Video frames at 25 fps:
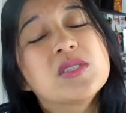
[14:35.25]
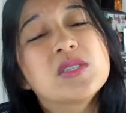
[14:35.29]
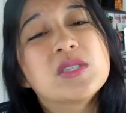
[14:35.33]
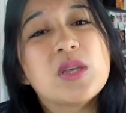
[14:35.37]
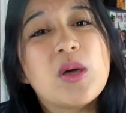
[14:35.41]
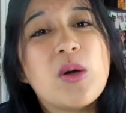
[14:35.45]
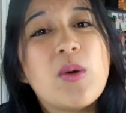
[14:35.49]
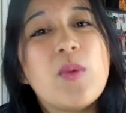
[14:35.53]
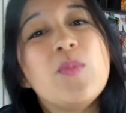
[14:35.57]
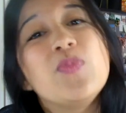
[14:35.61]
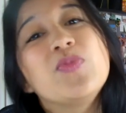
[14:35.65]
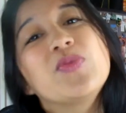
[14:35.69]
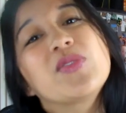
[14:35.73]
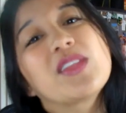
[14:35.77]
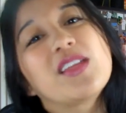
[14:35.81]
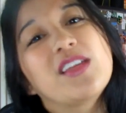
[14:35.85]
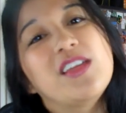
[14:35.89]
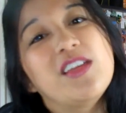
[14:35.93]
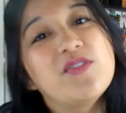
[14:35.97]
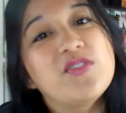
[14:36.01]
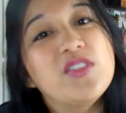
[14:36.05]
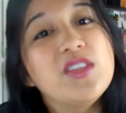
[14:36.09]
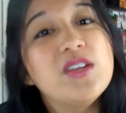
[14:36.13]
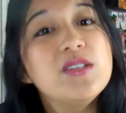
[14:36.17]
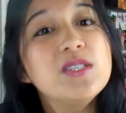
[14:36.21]
So
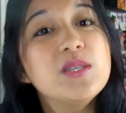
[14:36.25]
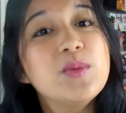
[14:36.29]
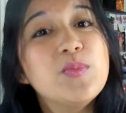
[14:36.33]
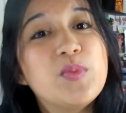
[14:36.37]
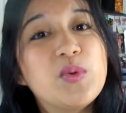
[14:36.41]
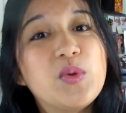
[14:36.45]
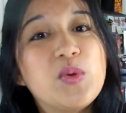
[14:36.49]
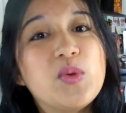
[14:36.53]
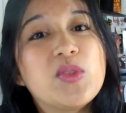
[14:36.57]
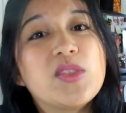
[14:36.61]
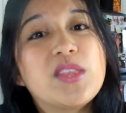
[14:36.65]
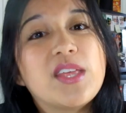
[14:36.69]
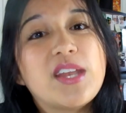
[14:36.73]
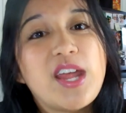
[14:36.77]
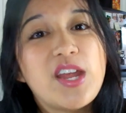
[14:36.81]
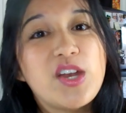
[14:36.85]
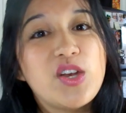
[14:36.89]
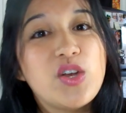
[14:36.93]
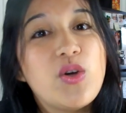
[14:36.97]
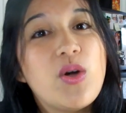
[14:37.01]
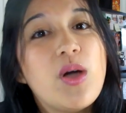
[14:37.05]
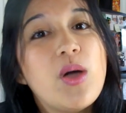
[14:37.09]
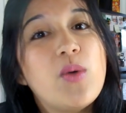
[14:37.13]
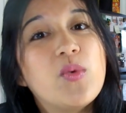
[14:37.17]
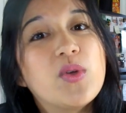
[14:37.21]
if there's a booth that I
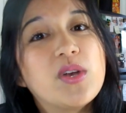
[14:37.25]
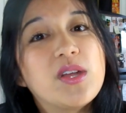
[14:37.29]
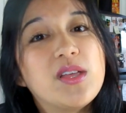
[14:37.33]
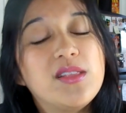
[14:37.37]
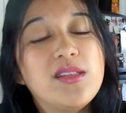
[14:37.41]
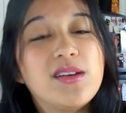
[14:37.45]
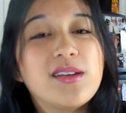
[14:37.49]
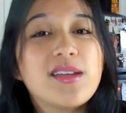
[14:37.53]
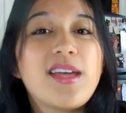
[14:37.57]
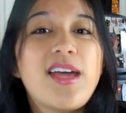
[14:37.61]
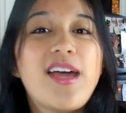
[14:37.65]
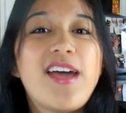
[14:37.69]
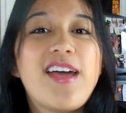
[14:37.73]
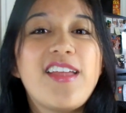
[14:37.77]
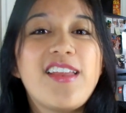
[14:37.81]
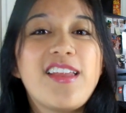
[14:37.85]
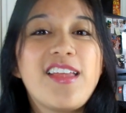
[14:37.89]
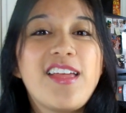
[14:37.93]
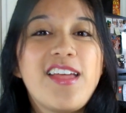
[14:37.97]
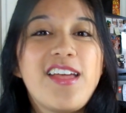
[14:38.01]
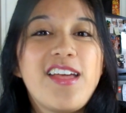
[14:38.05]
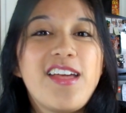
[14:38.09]
know I want to look at